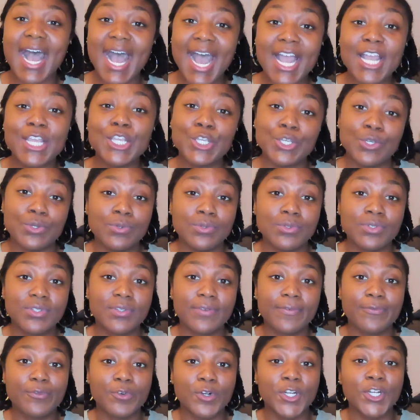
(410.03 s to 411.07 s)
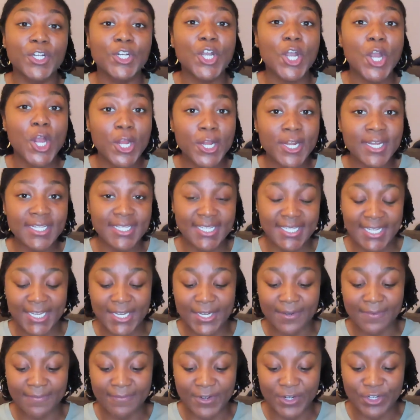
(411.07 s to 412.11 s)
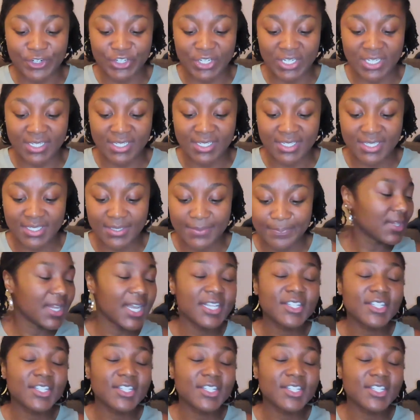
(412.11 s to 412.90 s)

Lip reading: I use for currency conversions.